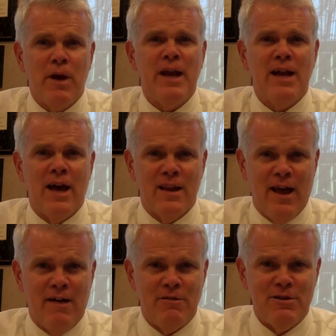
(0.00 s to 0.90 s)
radon
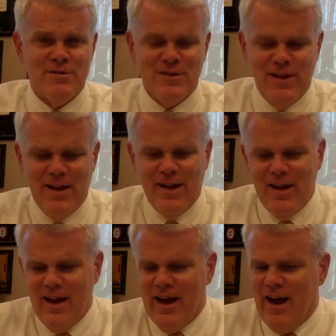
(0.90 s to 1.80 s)
levels.
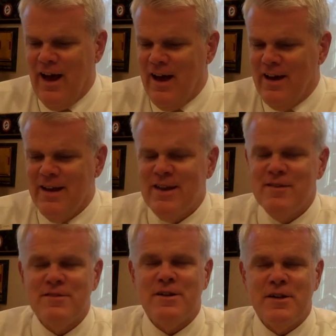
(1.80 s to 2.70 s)
It
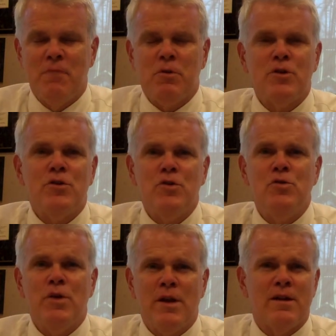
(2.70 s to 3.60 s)
is the
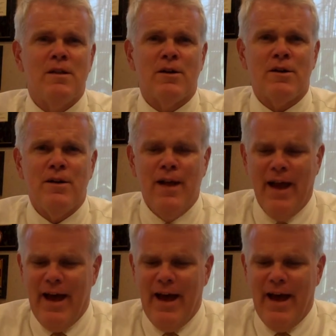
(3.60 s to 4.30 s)
#2 killer